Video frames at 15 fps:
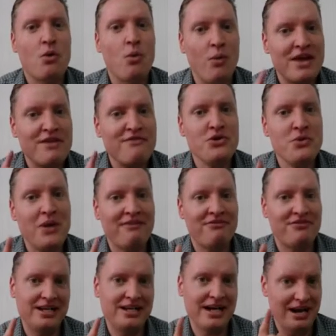If you
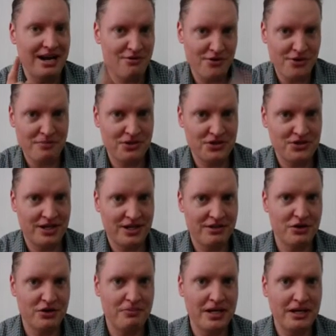have to cut 30%
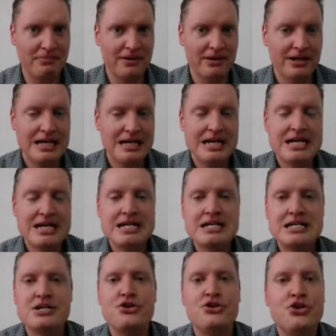of your paper,
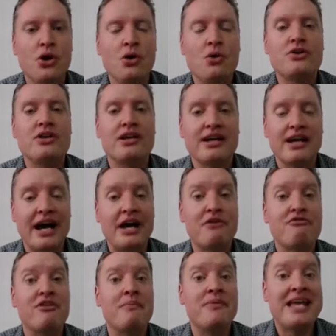don't
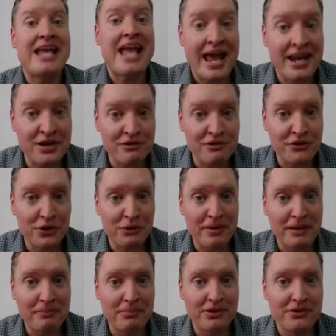cut from the end of your
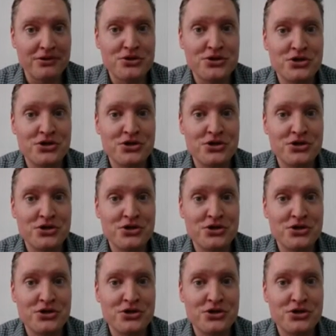paper.